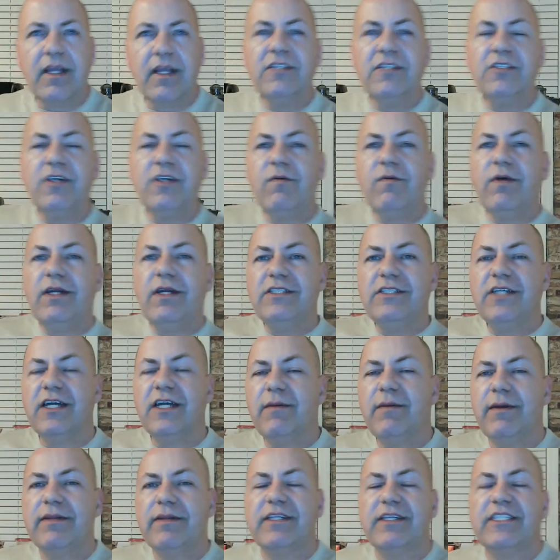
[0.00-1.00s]
so I want to talk
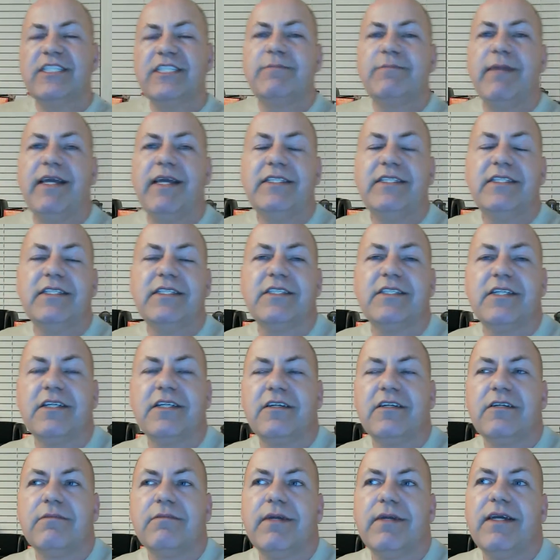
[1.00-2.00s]
about the spaces a
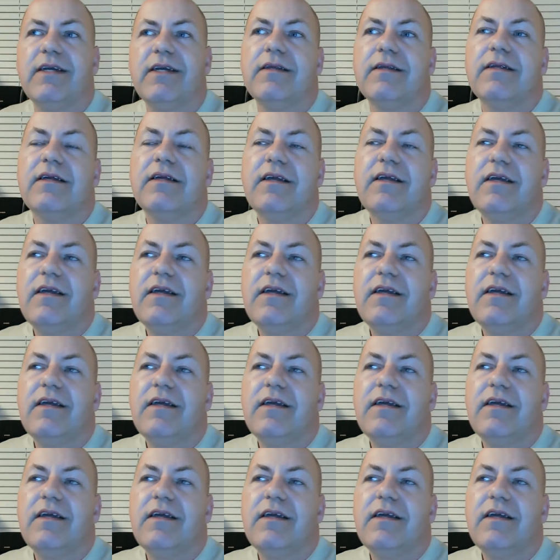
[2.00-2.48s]
little bit.